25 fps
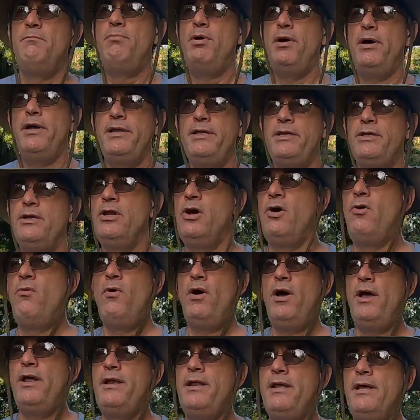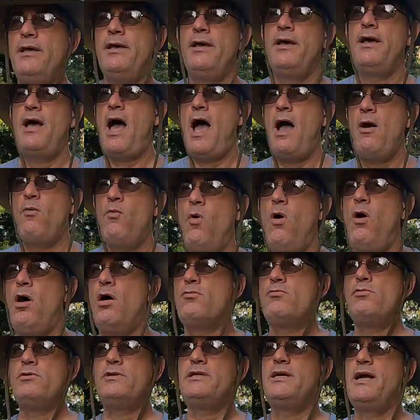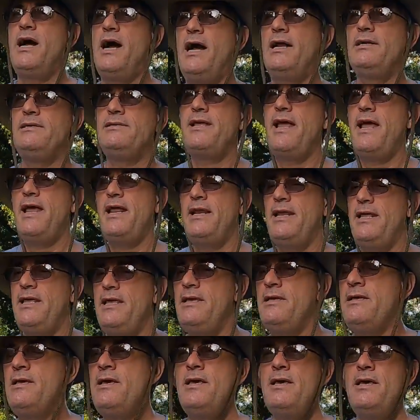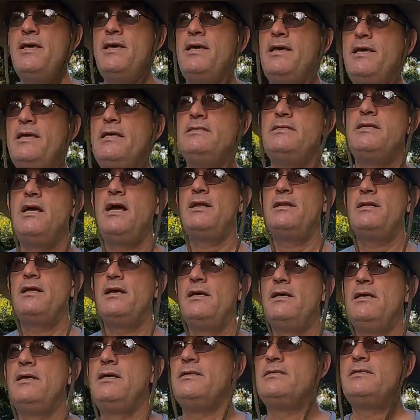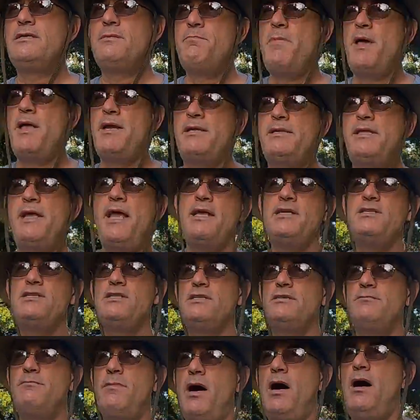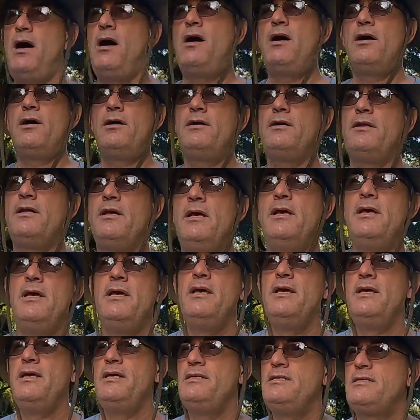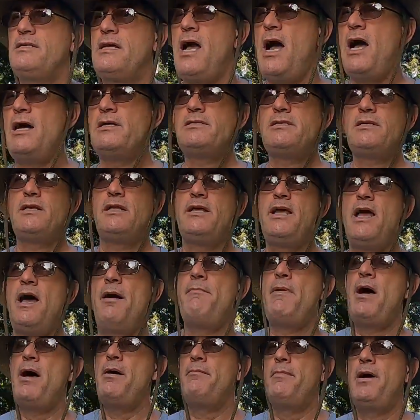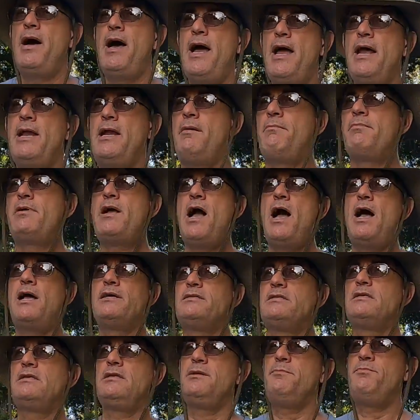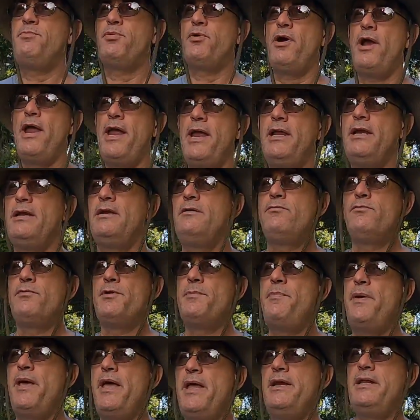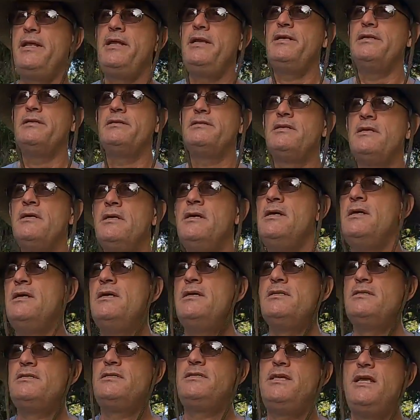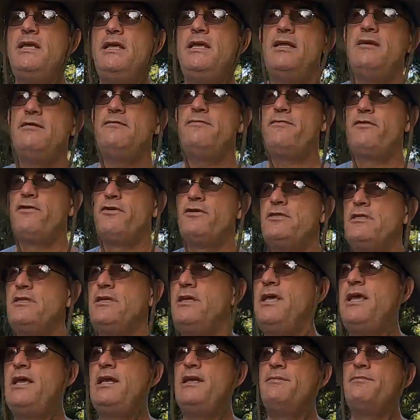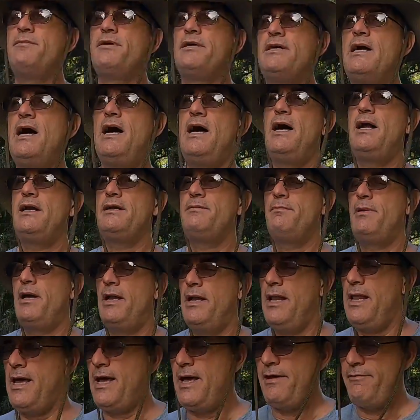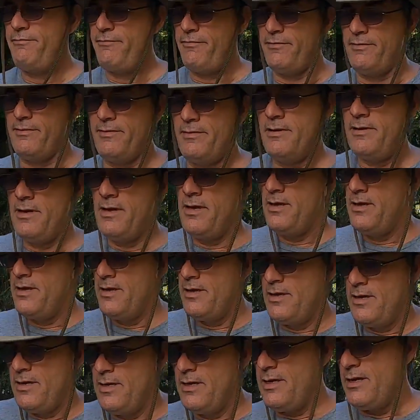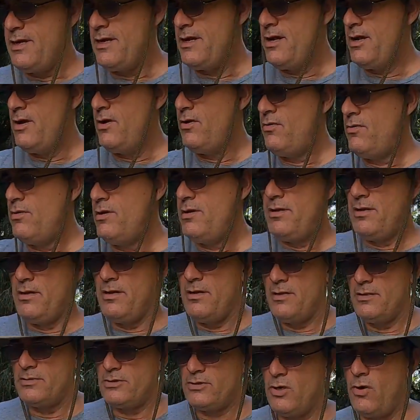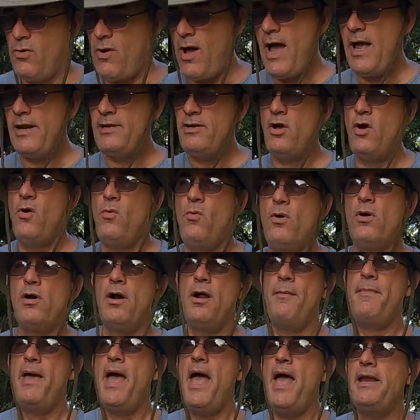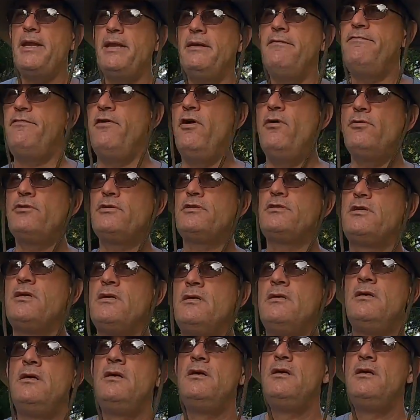but you know what? I walk with God daily. He's on the, he's the meditation of my heart. He's constantly on my mind. I'm constantly praying and repenting and seeking first the kingdom of God in my life. And, you know, so I know where I'm headed, folks.